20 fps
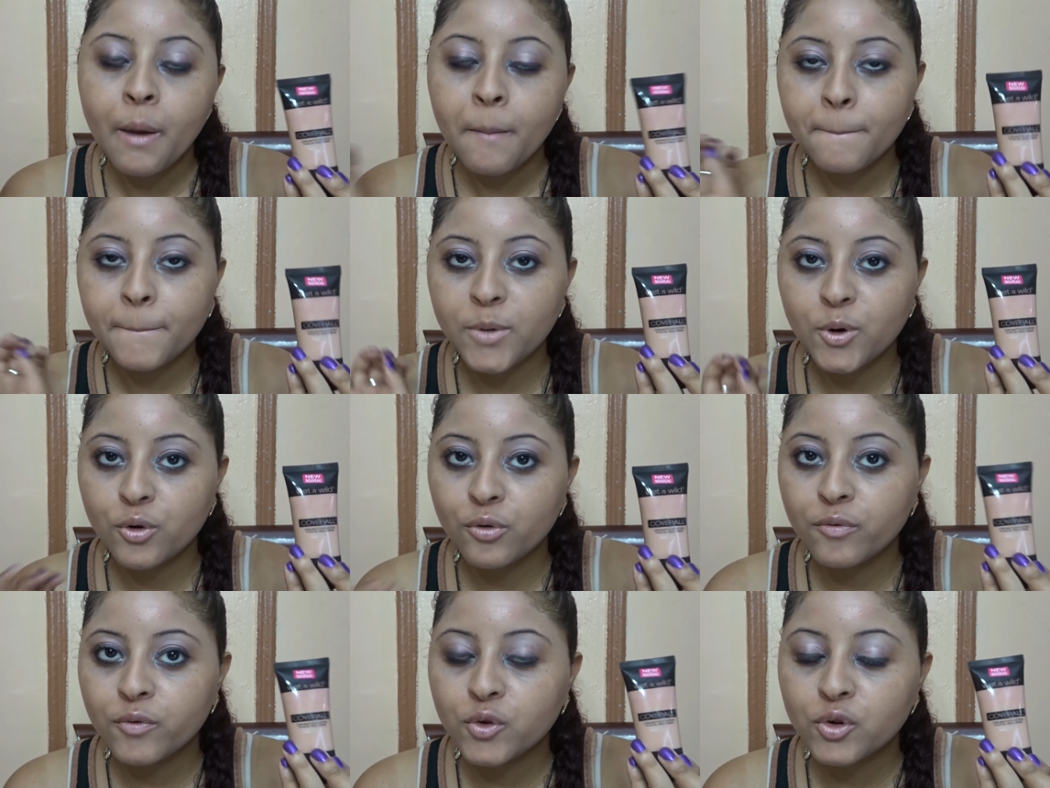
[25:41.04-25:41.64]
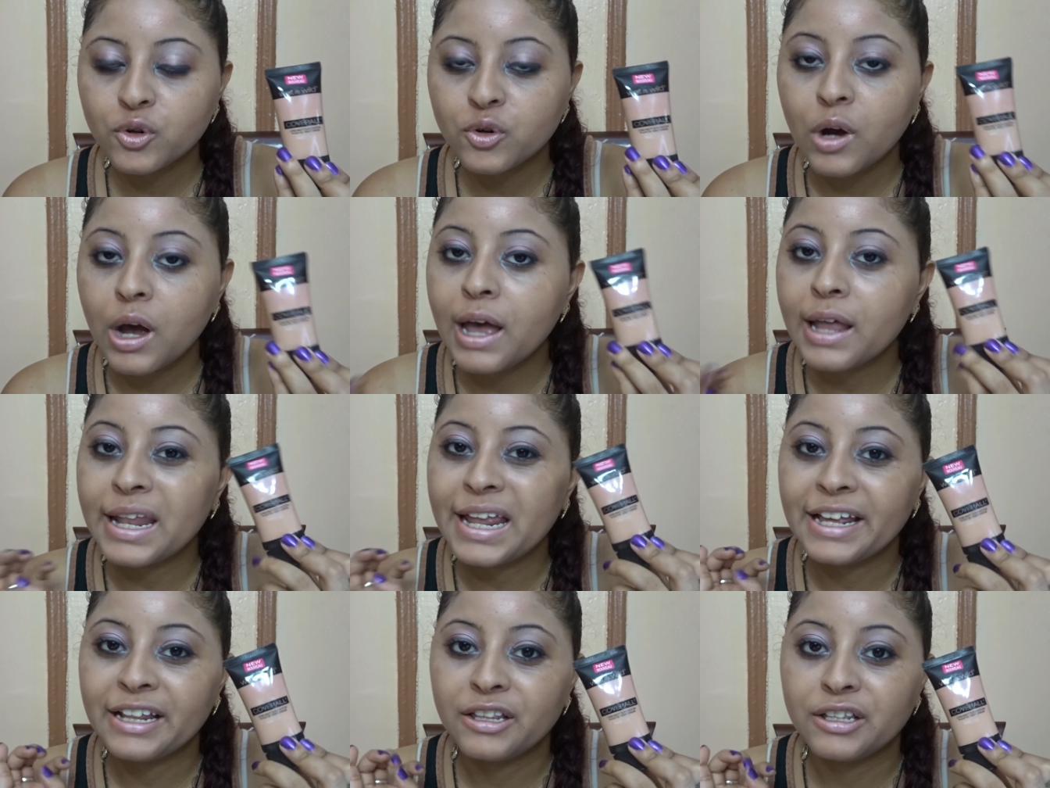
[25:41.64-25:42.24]
But overall, I
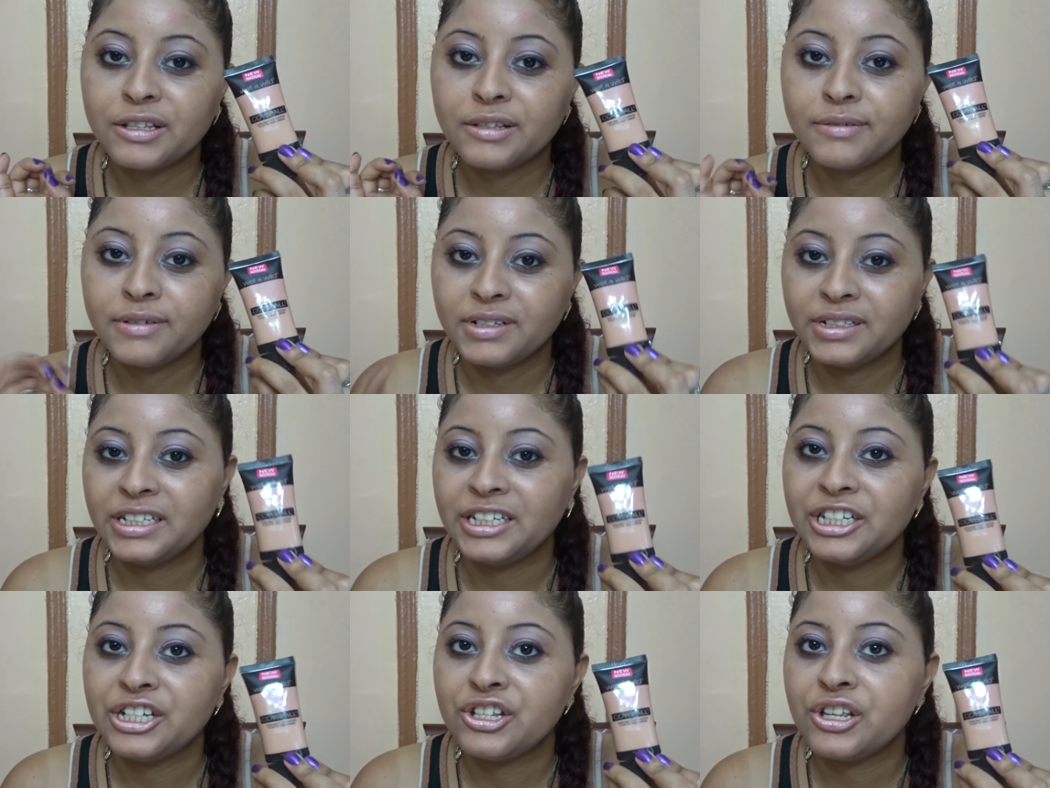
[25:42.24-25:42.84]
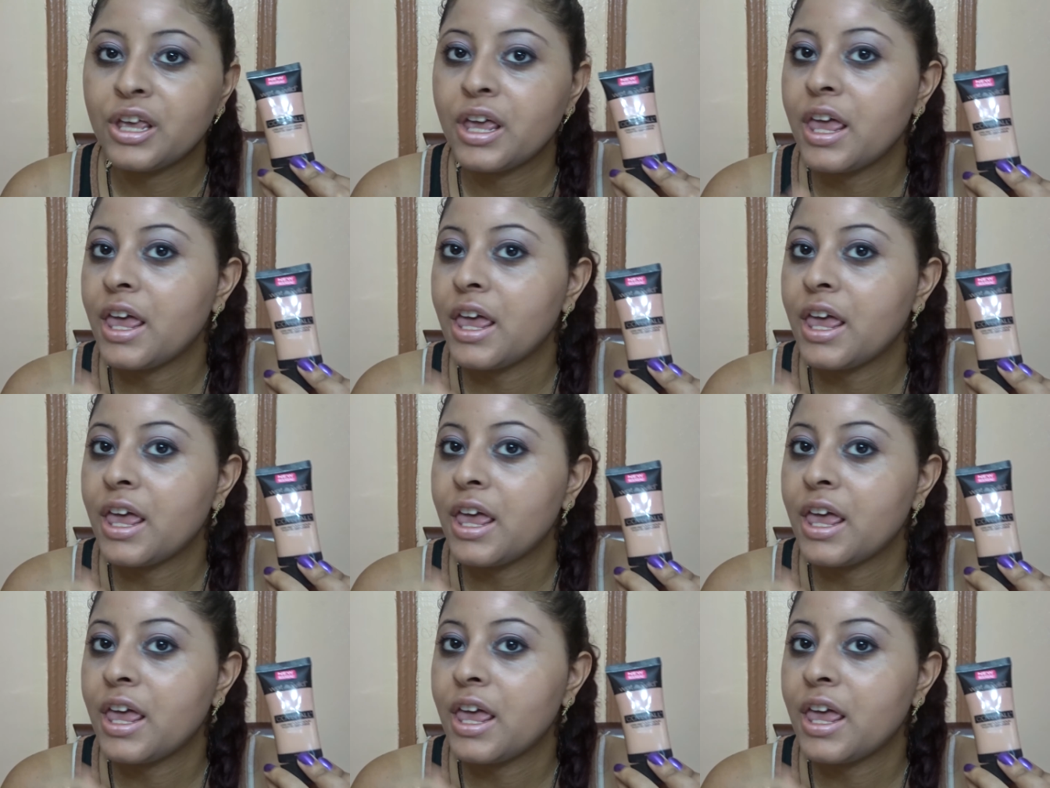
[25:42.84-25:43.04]
like this foundation.